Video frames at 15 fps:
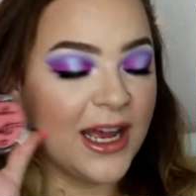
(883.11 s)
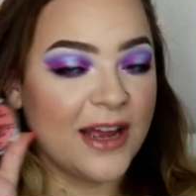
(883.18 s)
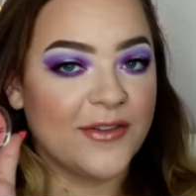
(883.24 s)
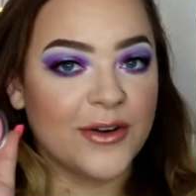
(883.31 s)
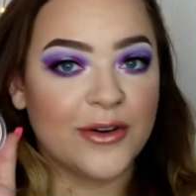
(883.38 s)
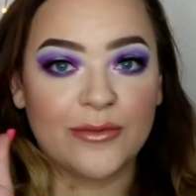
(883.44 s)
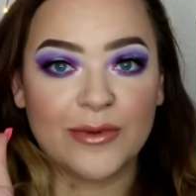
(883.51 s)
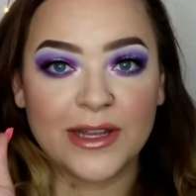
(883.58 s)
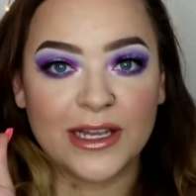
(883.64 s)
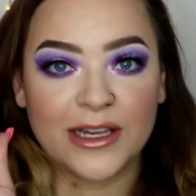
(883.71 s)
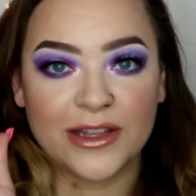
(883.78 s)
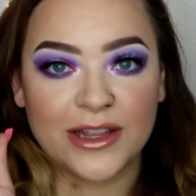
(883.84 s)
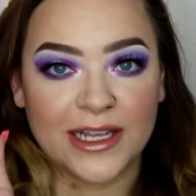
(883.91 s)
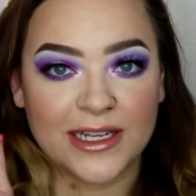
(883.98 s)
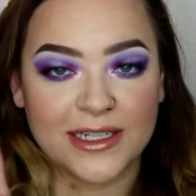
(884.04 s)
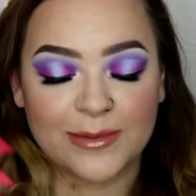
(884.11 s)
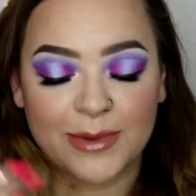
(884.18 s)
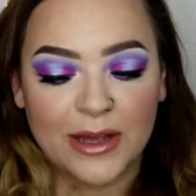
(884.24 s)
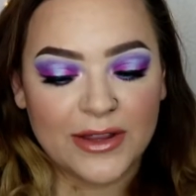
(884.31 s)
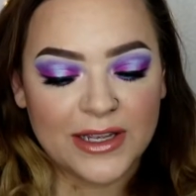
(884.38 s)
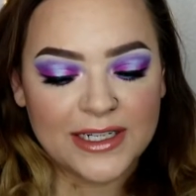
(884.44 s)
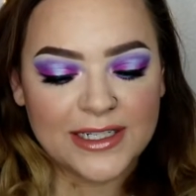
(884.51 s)
I've heard really good things
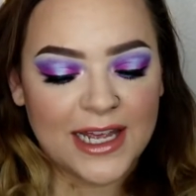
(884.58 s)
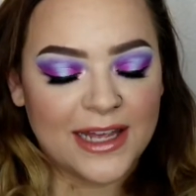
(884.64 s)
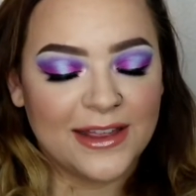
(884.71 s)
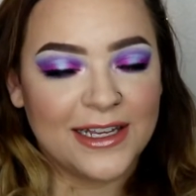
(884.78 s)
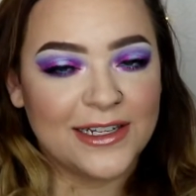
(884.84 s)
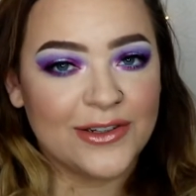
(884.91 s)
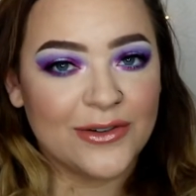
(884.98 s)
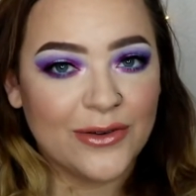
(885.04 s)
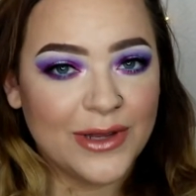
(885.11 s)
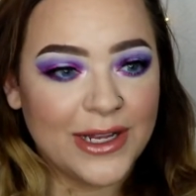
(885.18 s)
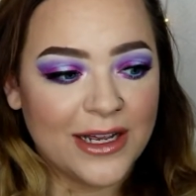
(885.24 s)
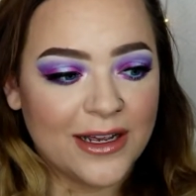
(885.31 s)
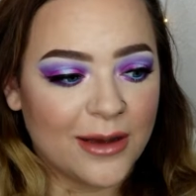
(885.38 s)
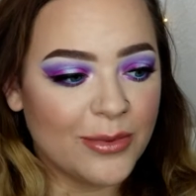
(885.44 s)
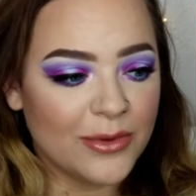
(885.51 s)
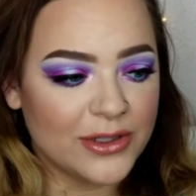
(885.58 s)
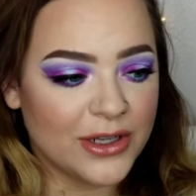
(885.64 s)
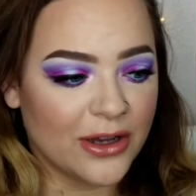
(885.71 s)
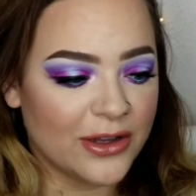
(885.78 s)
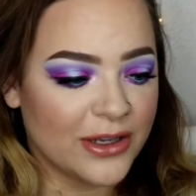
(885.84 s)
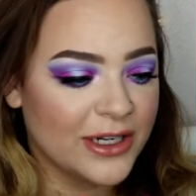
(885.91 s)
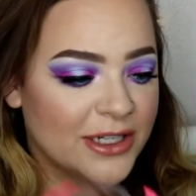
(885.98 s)
about this, and these are only a couple
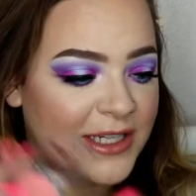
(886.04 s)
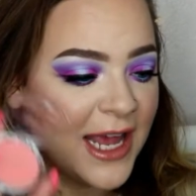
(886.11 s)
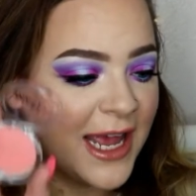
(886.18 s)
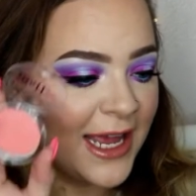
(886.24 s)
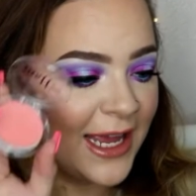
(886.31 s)
dollars,